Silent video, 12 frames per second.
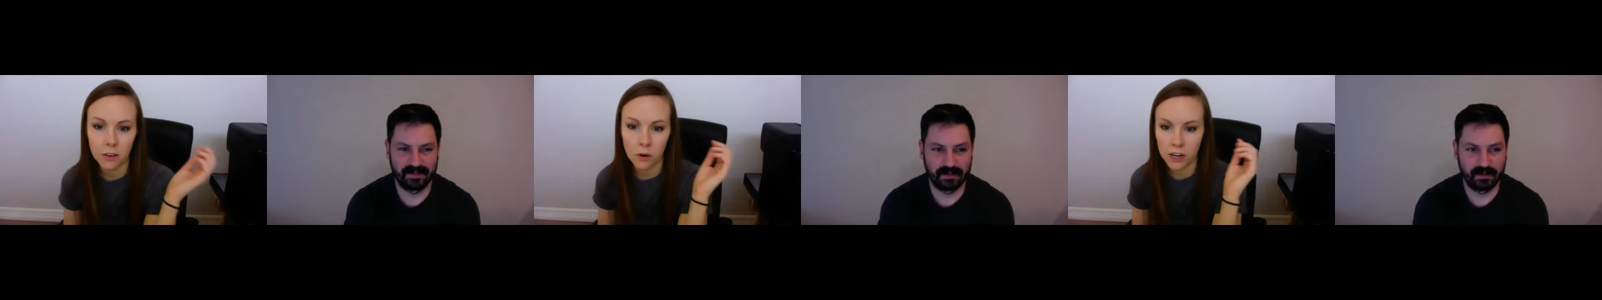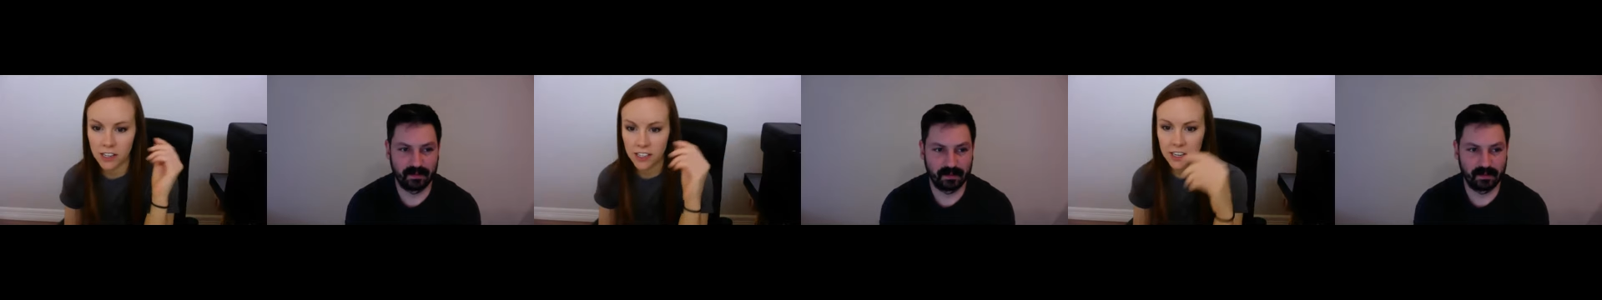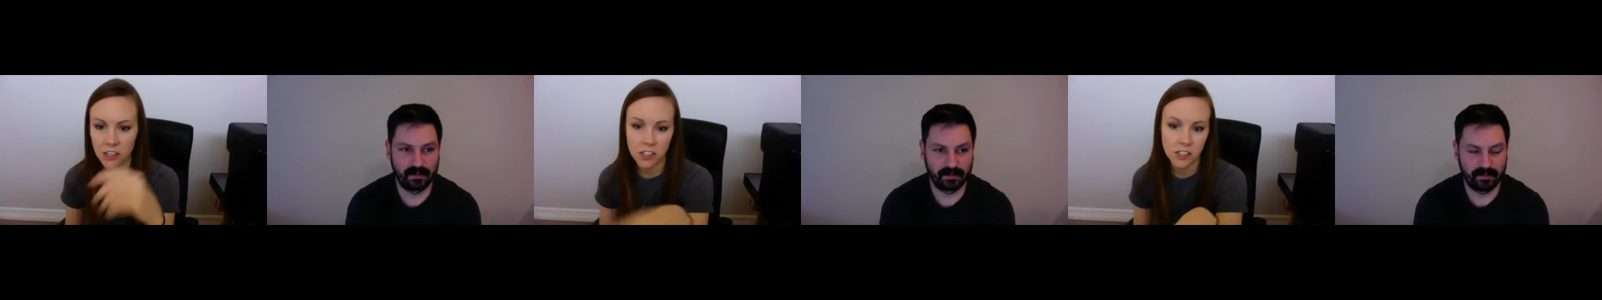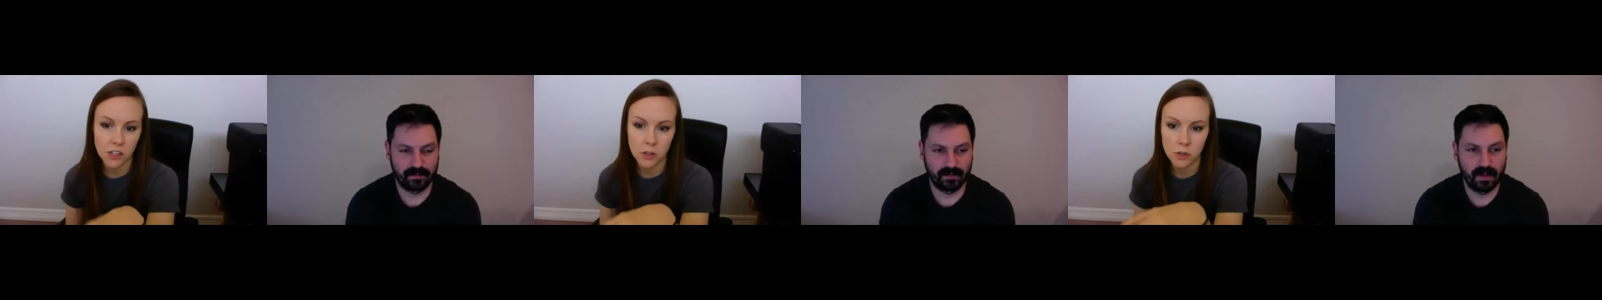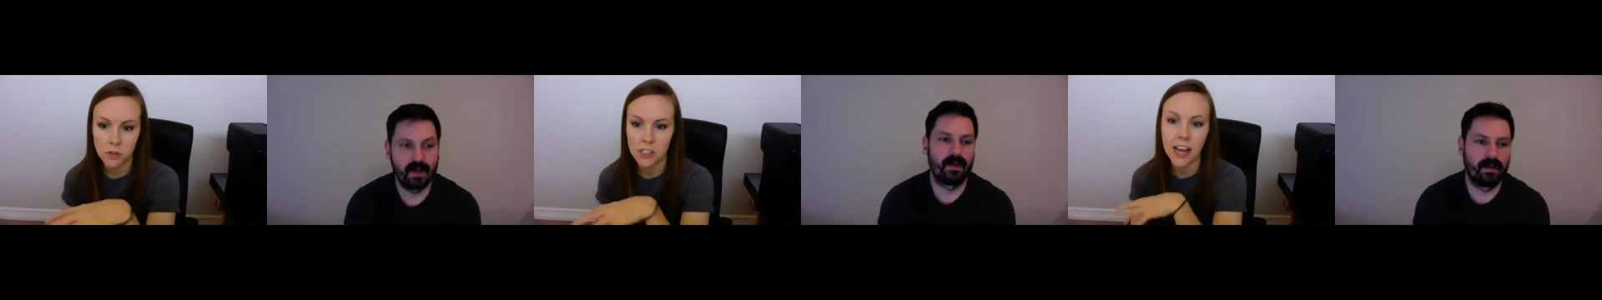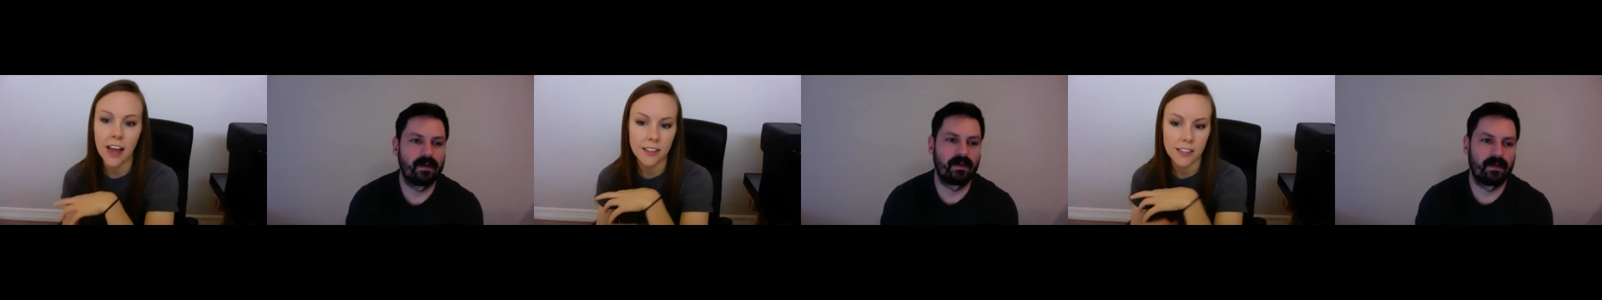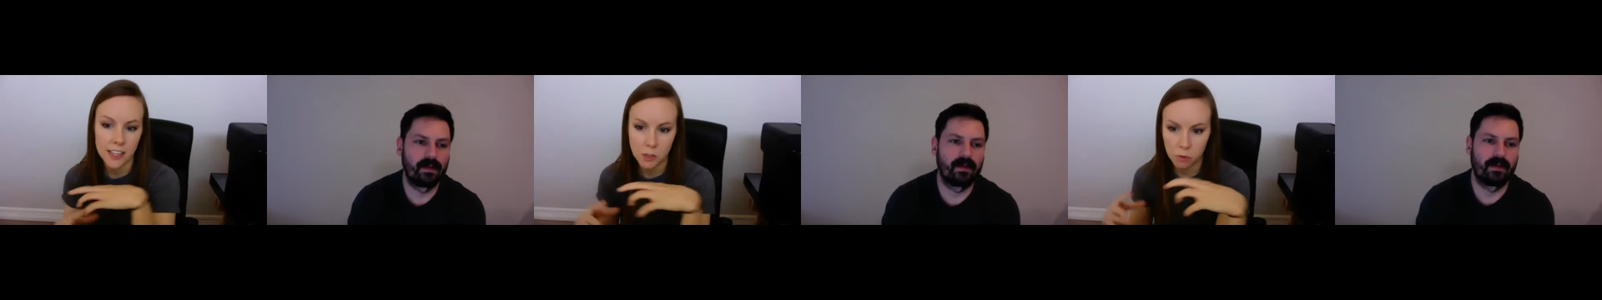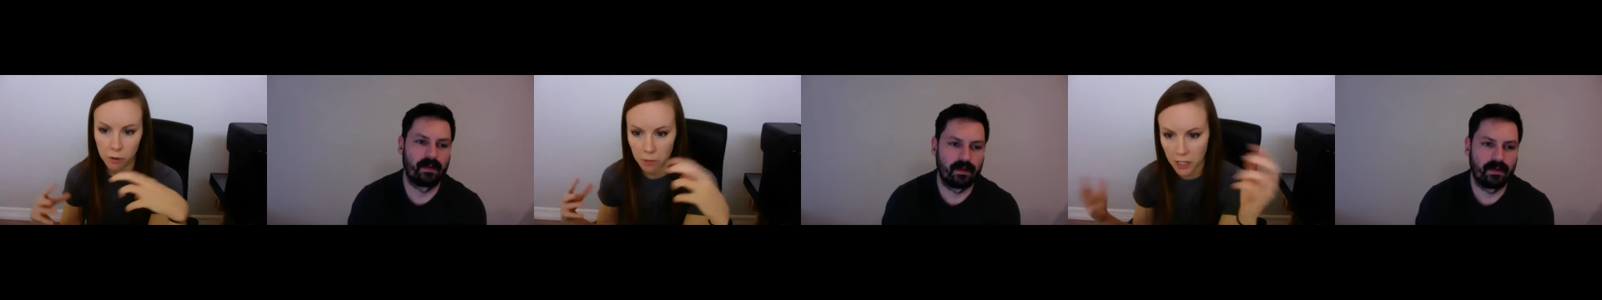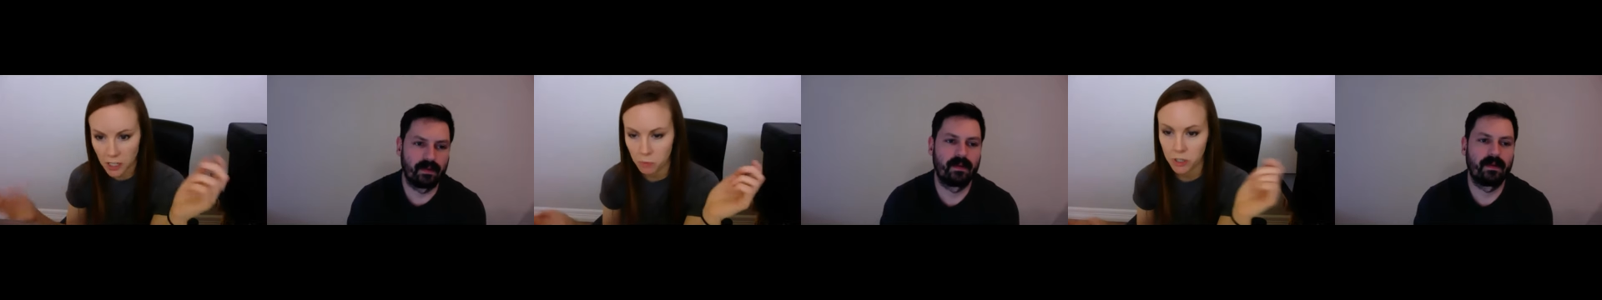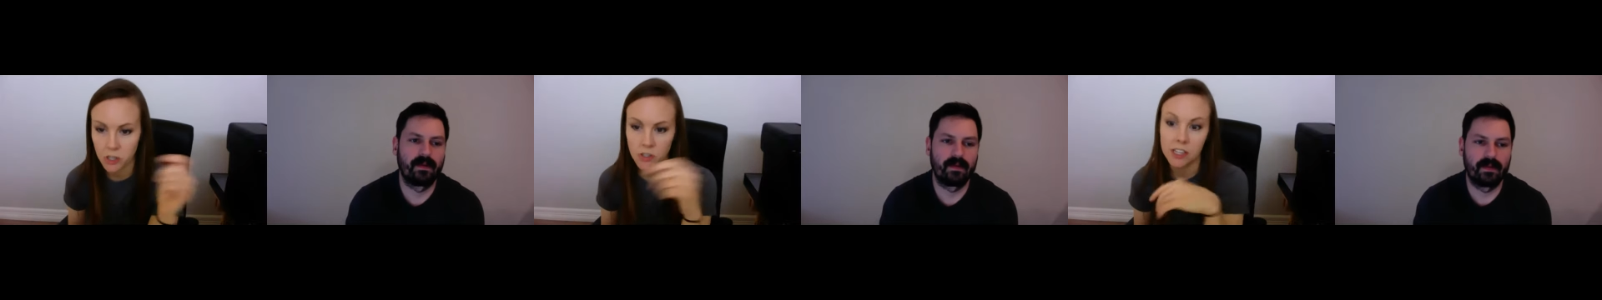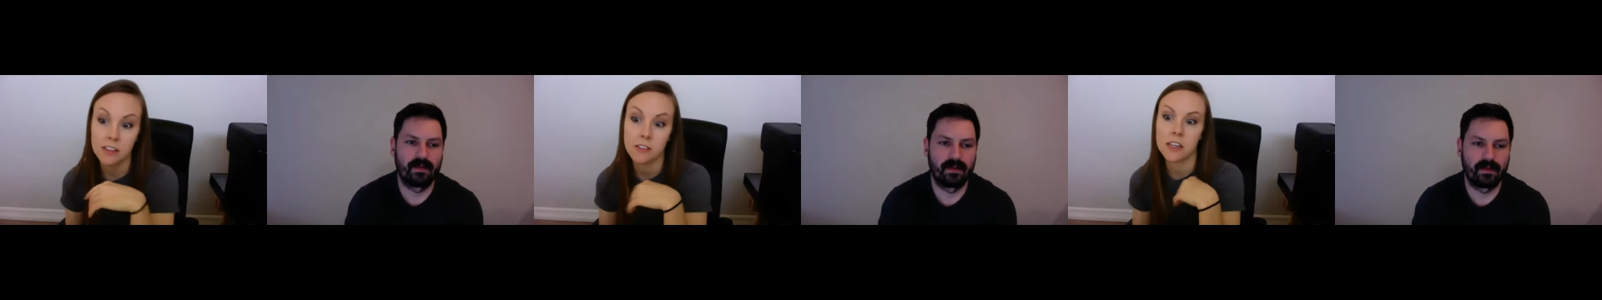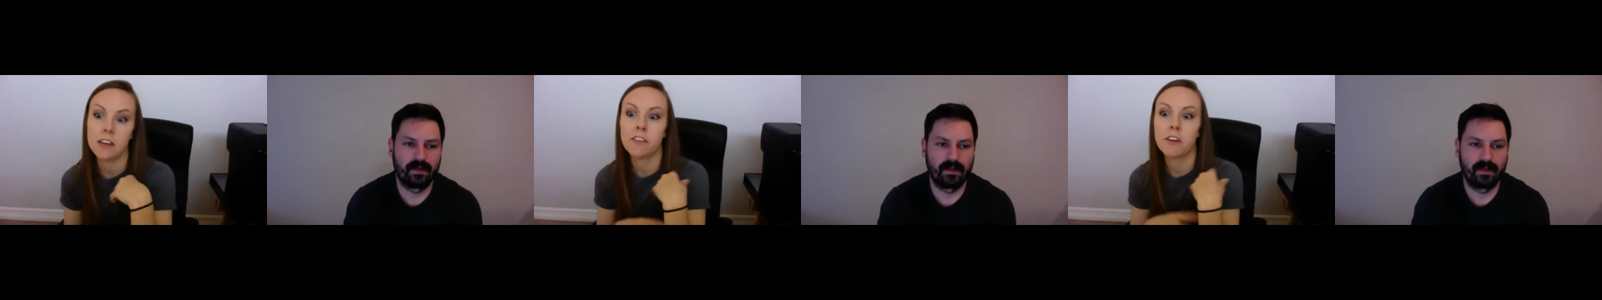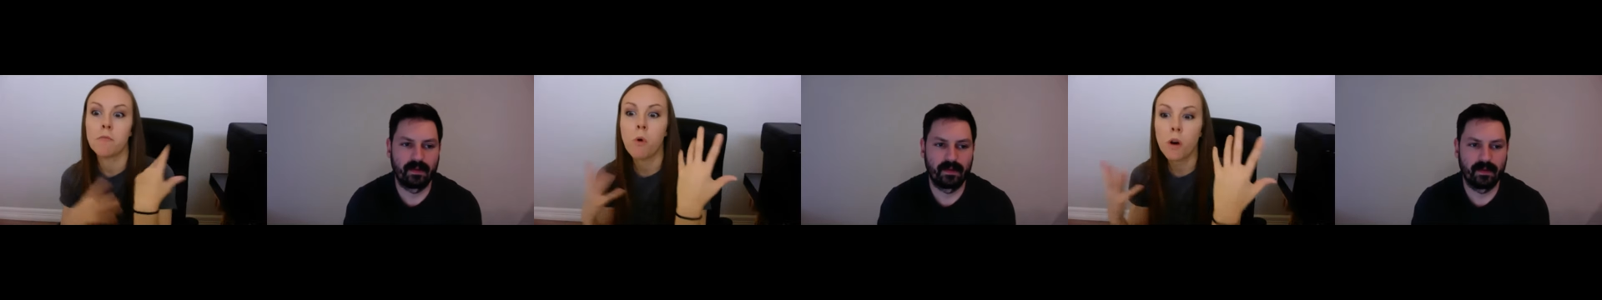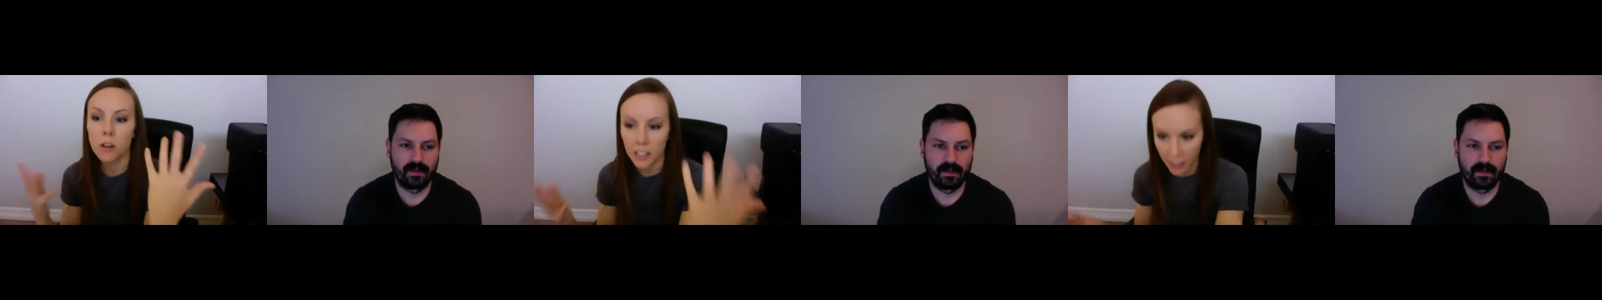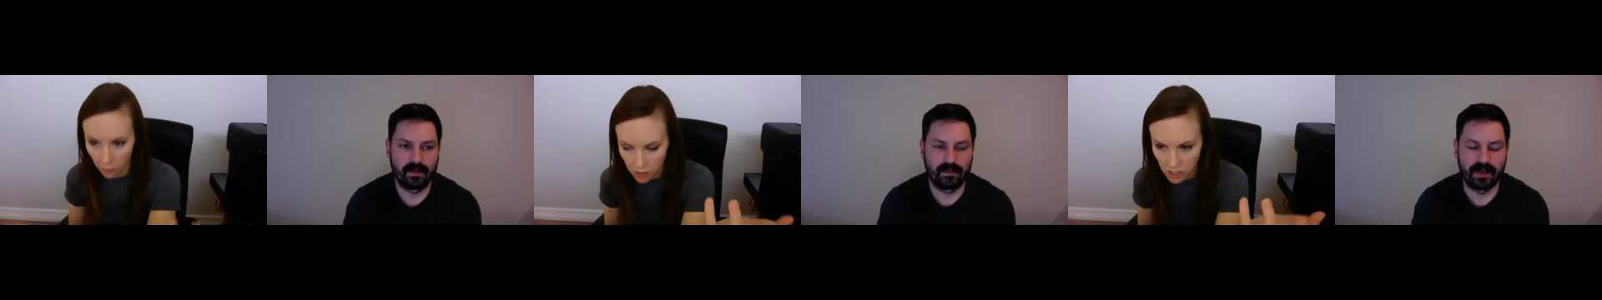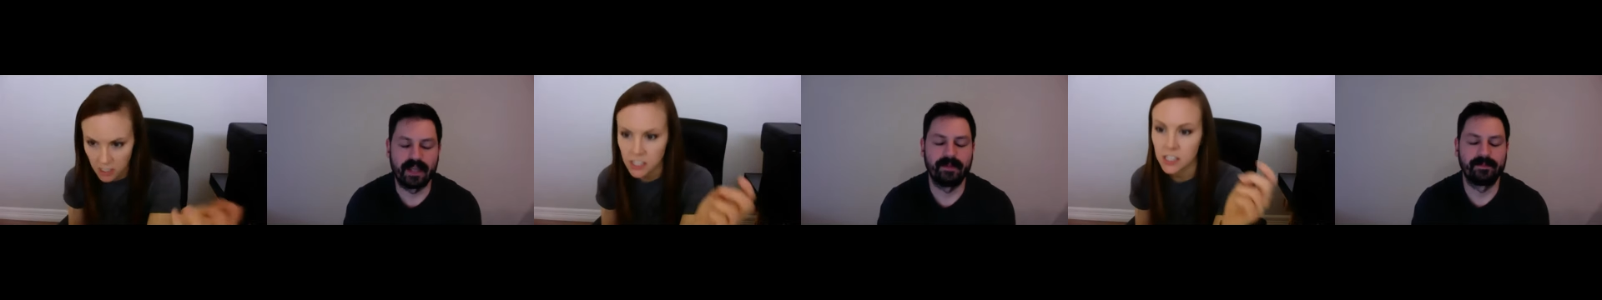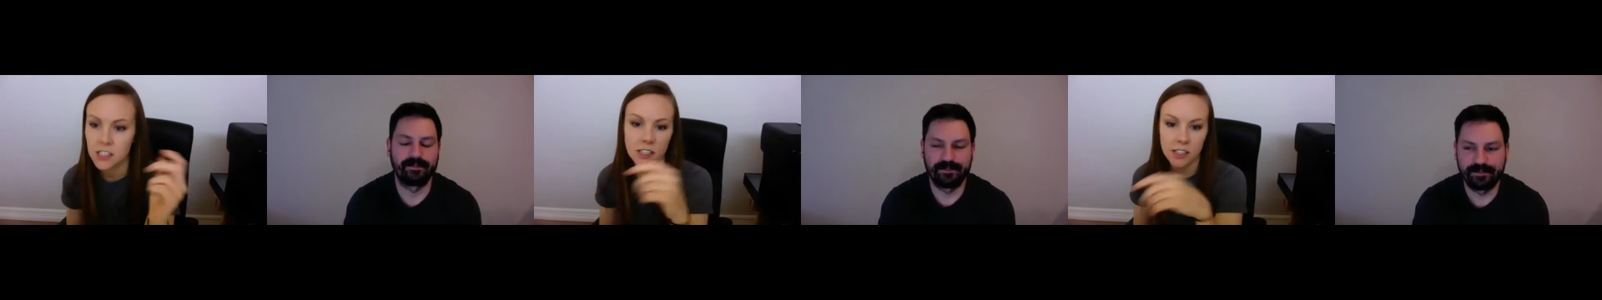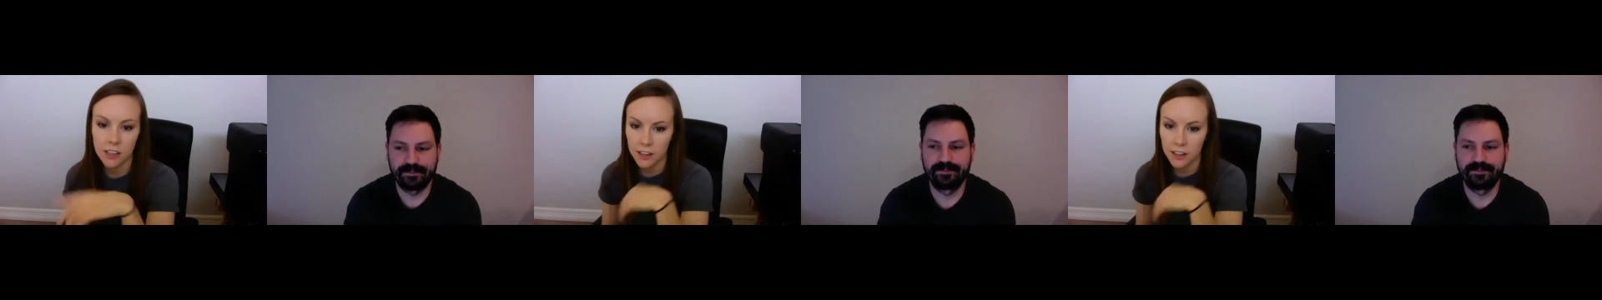Speaker 1: organizations use the assets we built to produce things in even more languages.